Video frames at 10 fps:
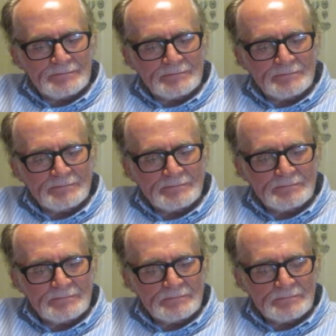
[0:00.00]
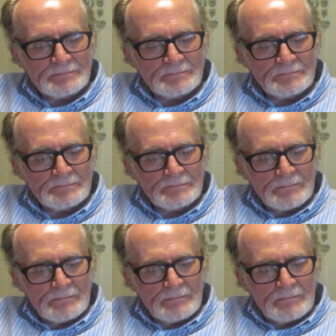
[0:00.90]

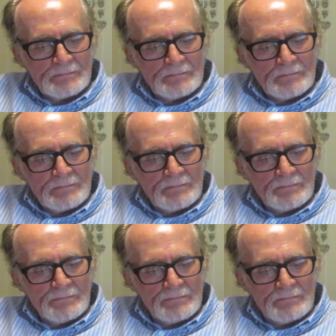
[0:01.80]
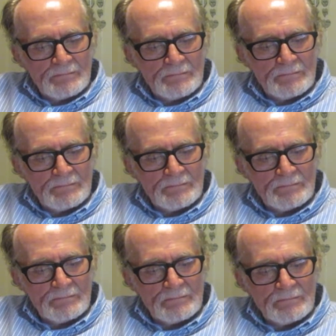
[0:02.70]

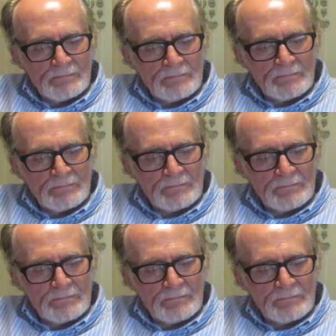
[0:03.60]
(not speaking)